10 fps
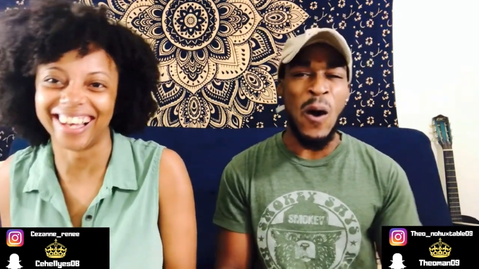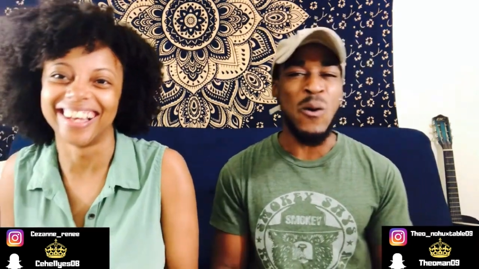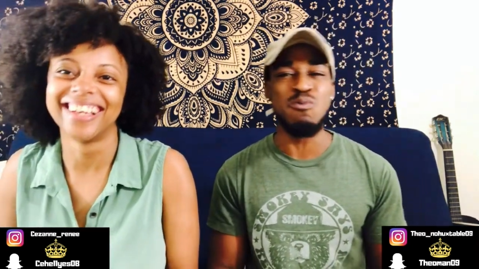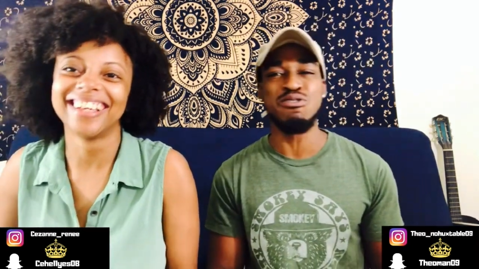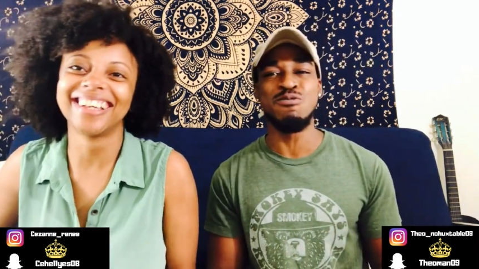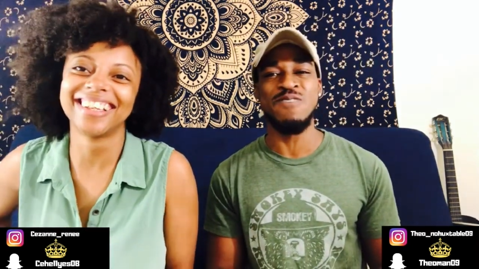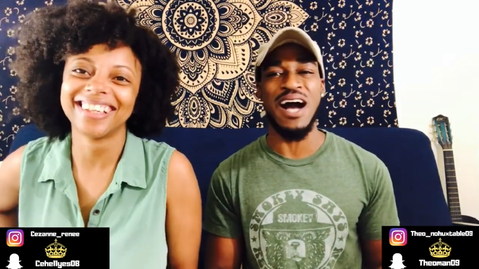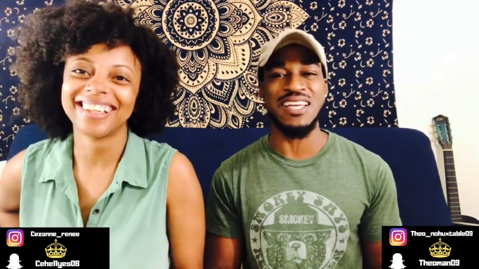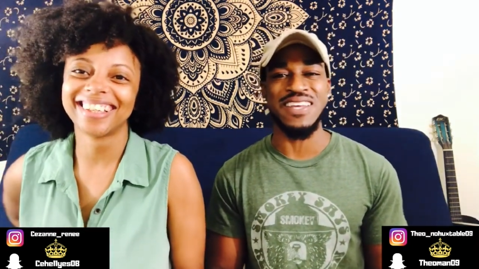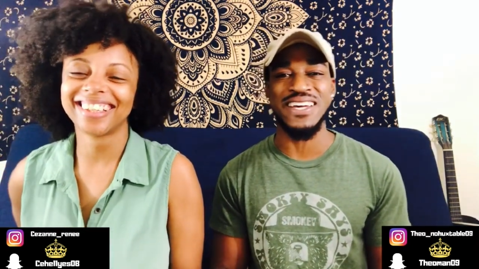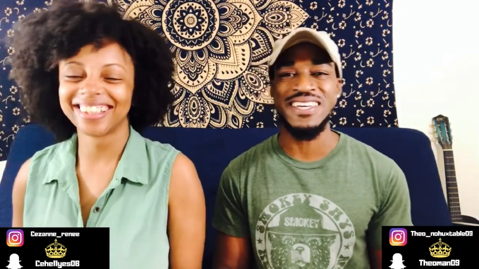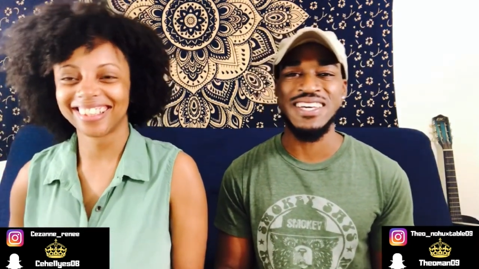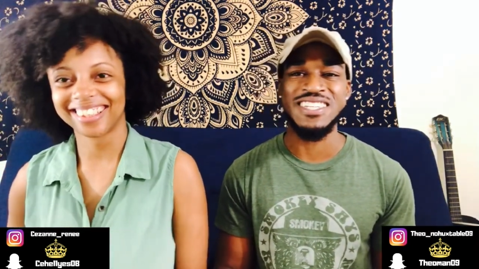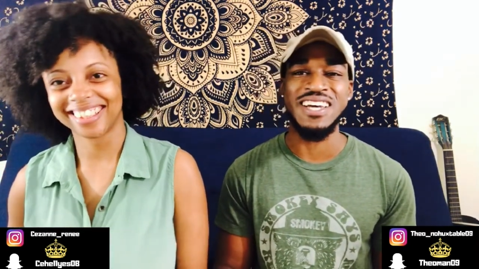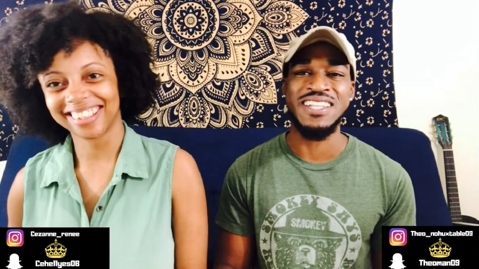Speaker 1: own profile so I can
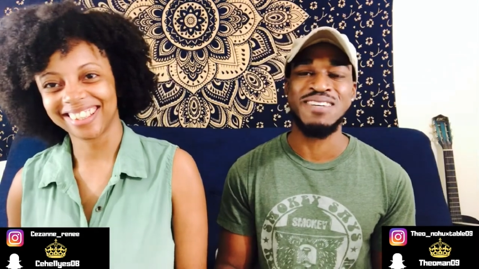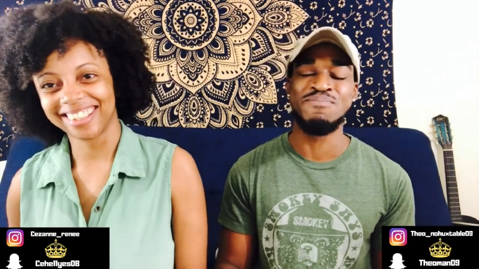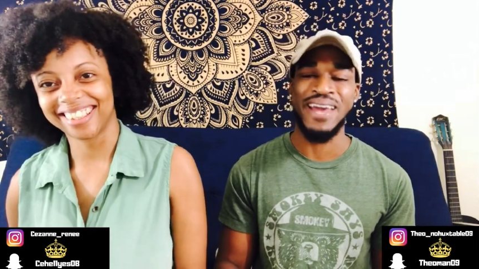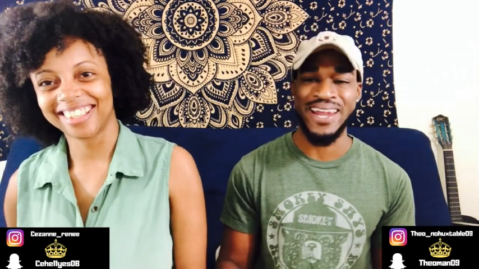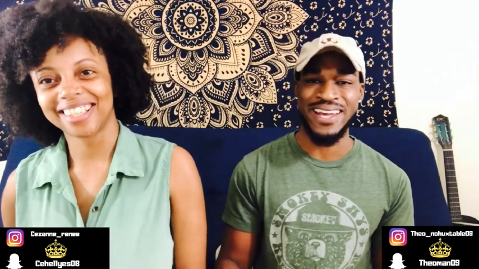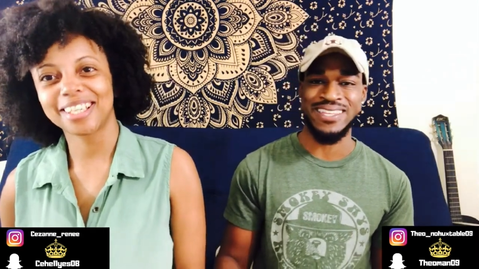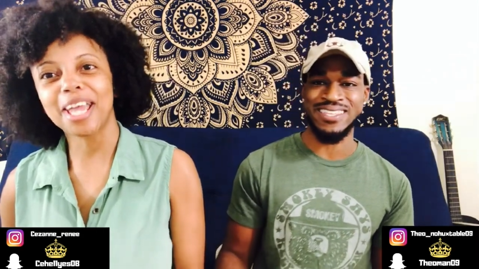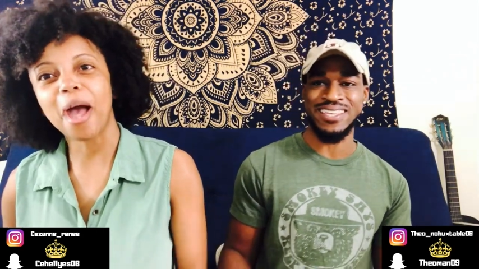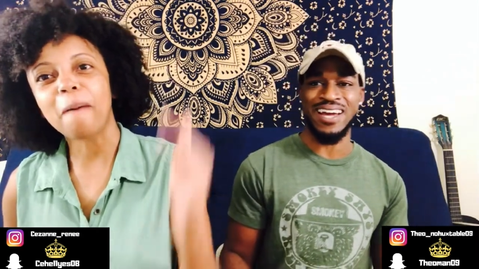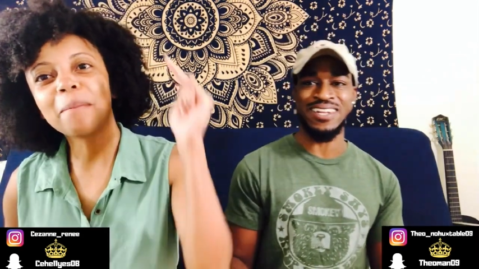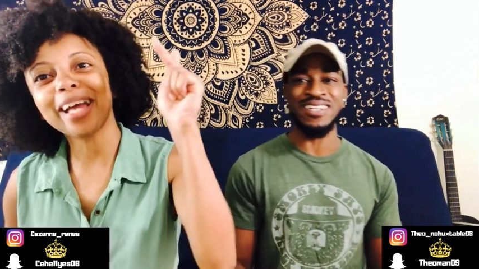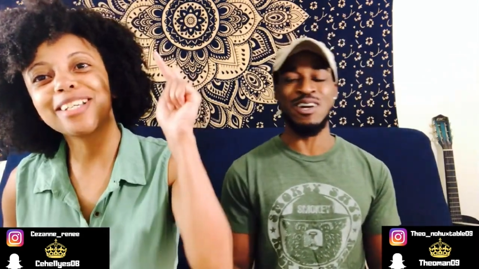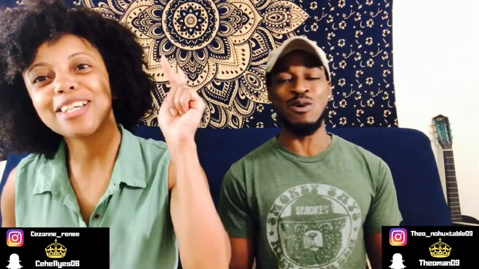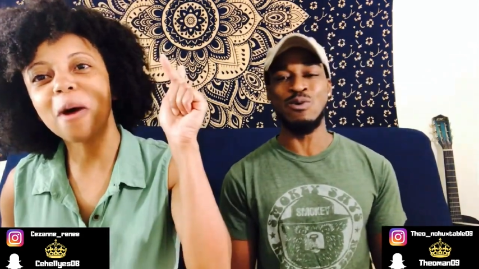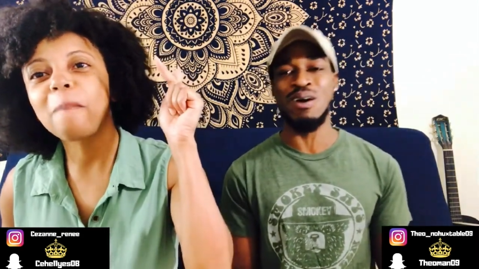cut y'all little badass. Yeah, make
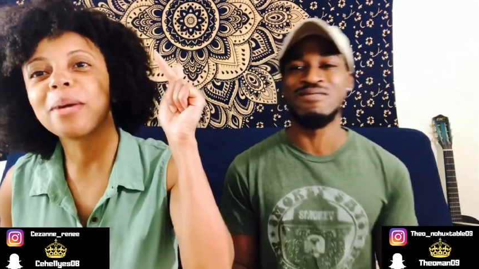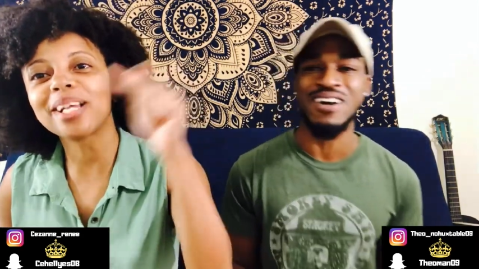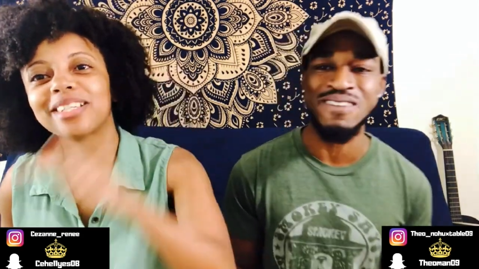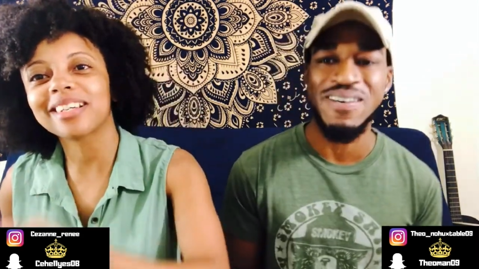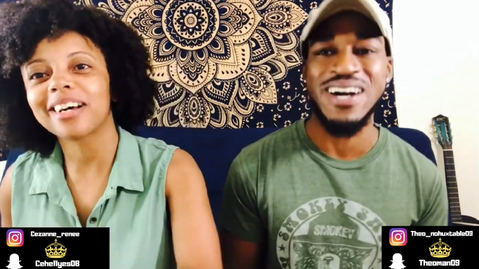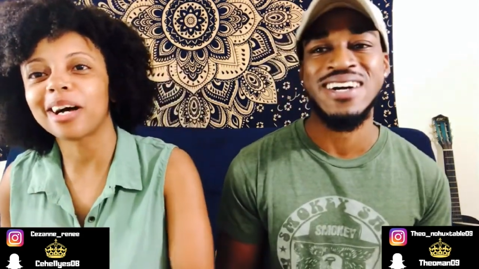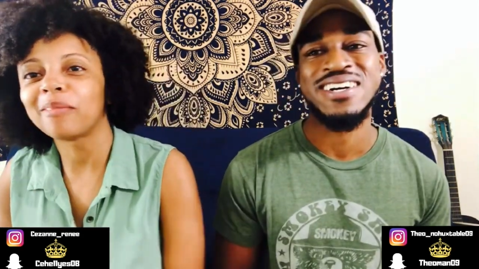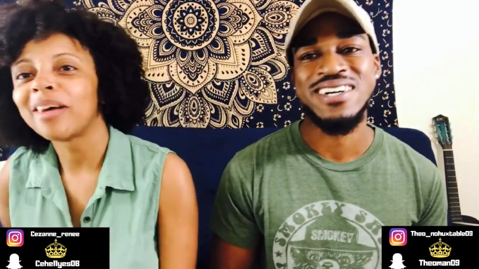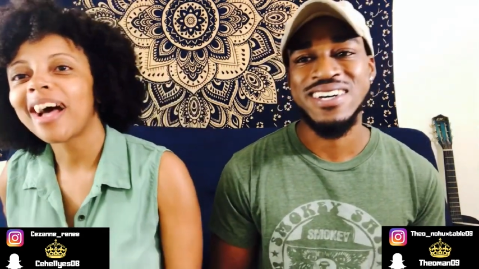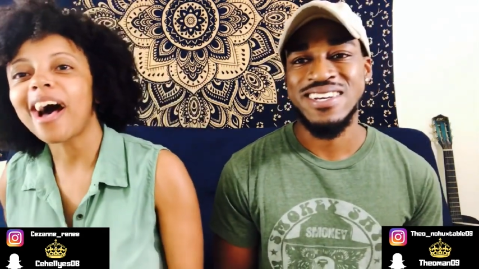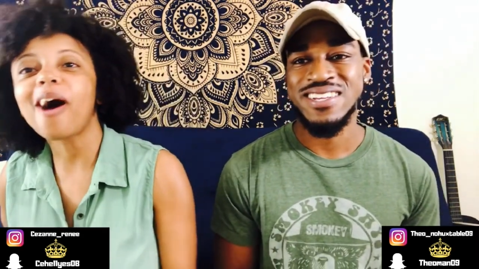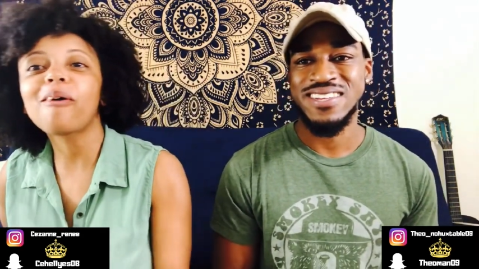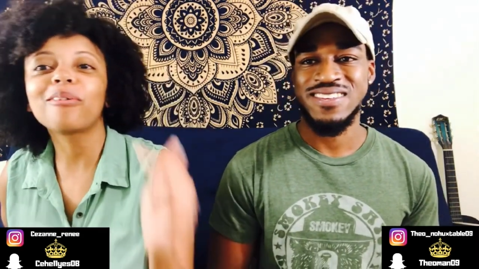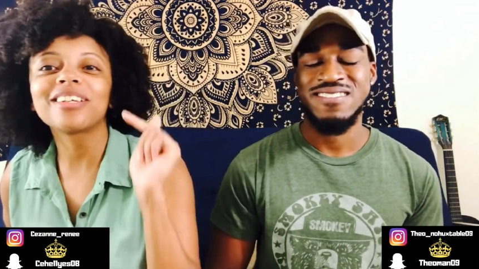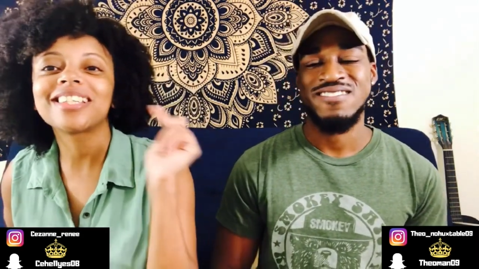sure your picture up.
Speaker 2: I
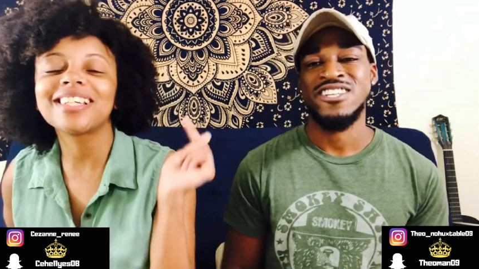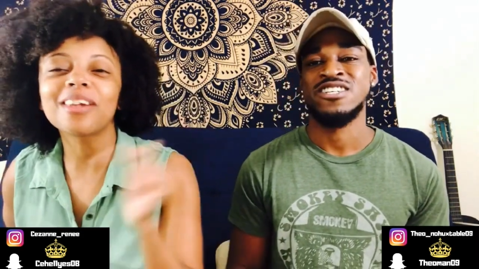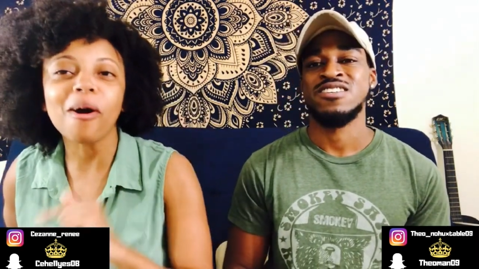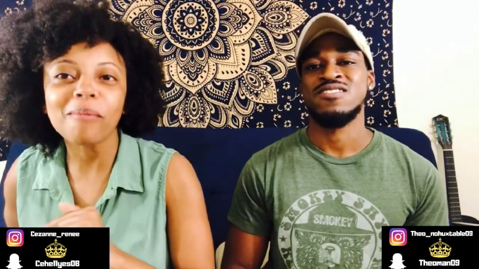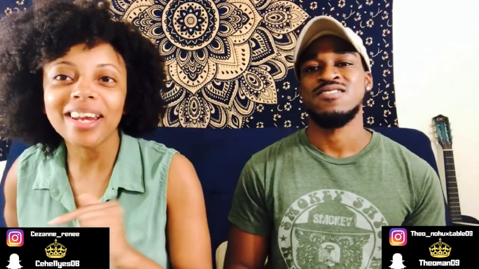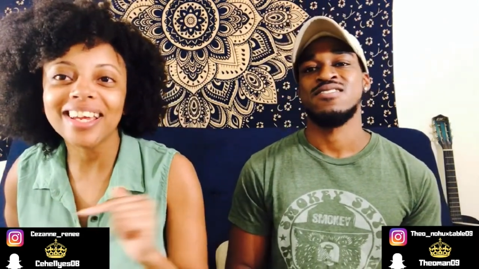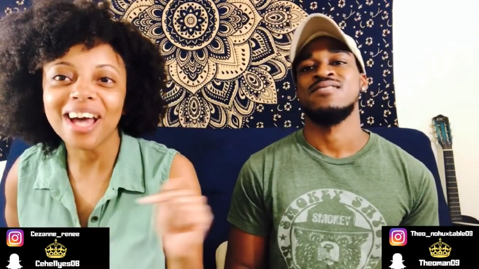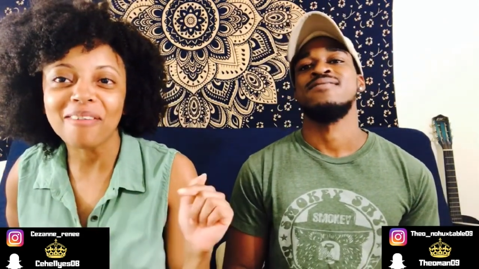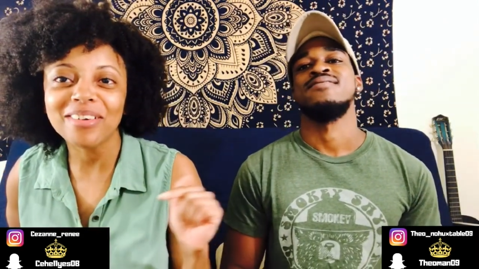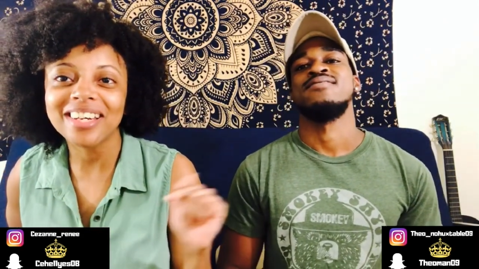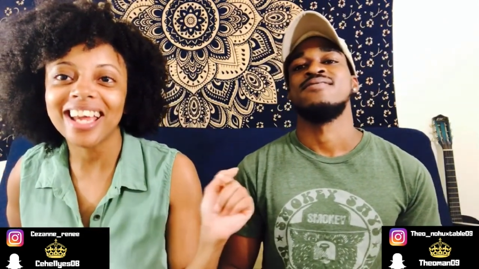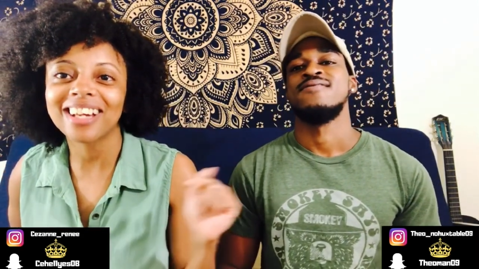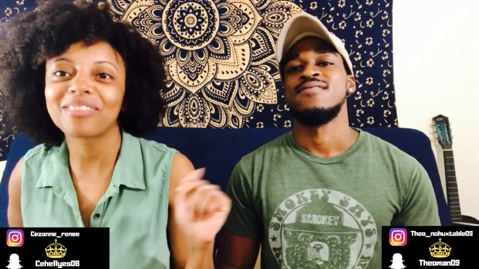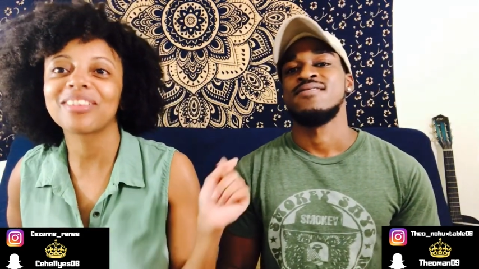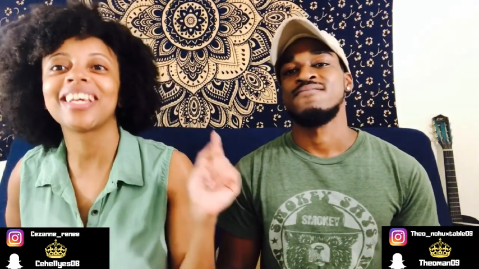don't want to see nobody coming
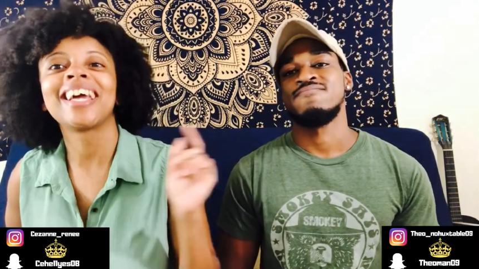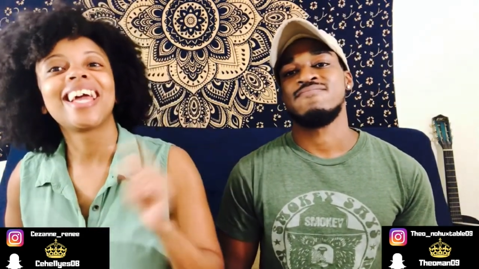negatively